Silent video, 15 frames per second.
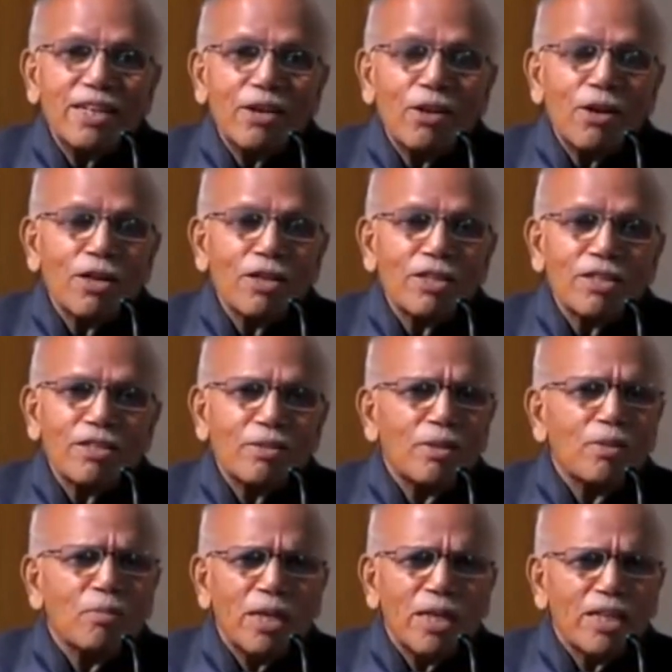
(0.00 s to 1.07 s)
a lot of these,
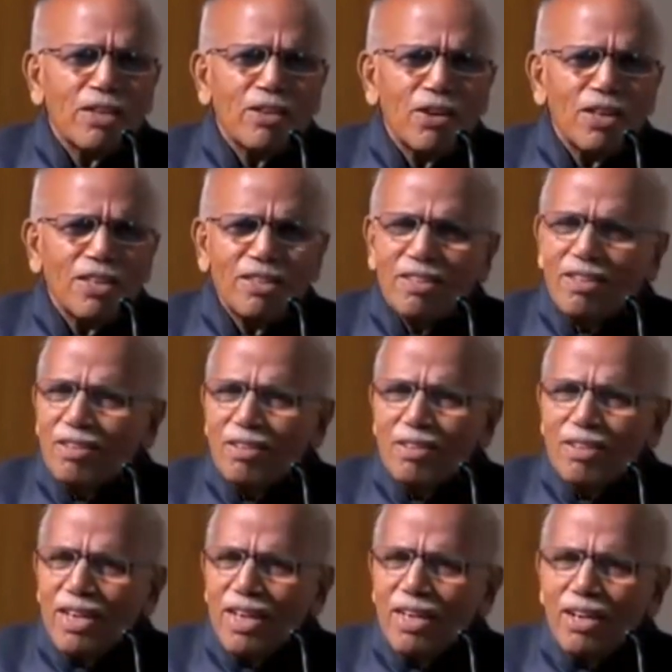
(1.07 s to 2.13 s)
medical college and the
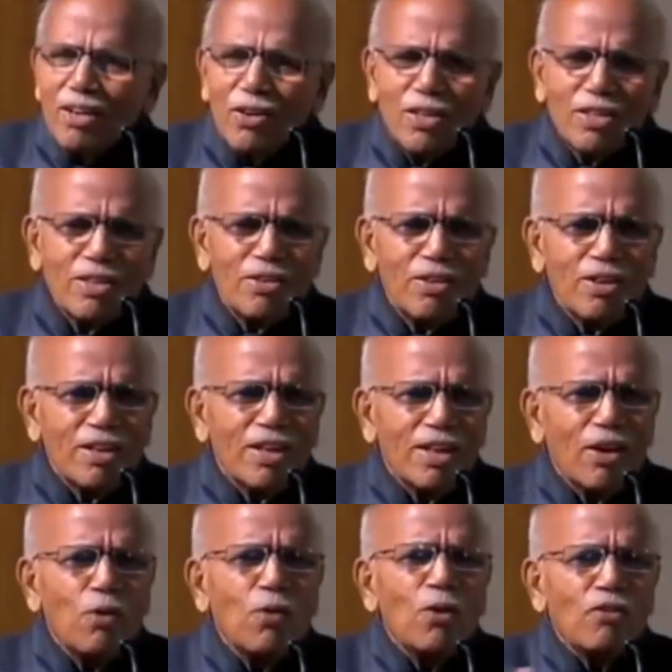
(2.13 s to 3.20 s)
dental college and all,
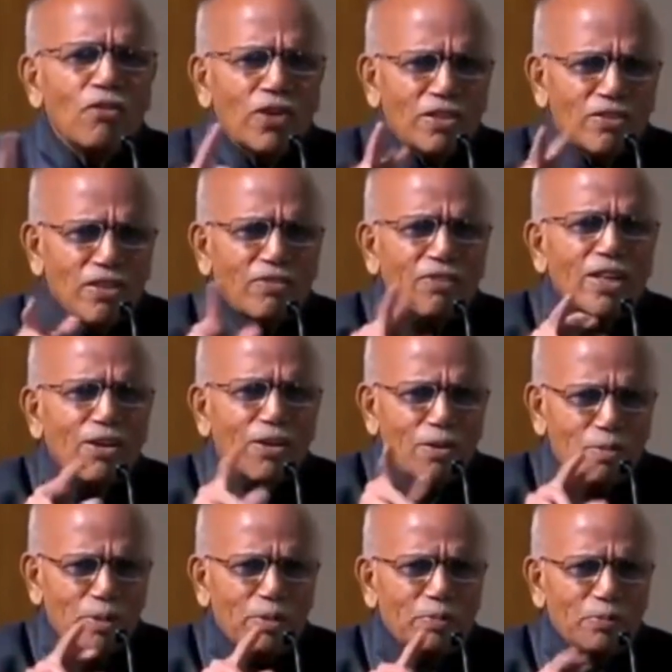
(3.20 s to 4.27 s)
love affairs are very
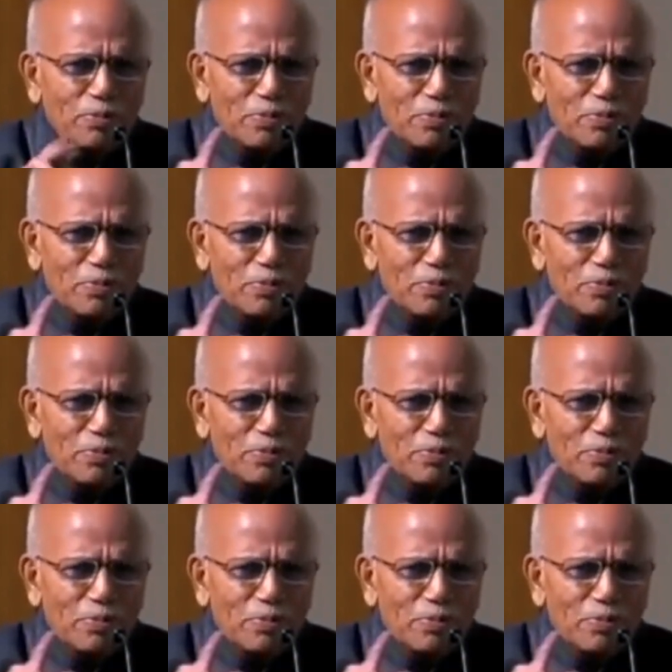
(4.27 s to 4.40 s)
common.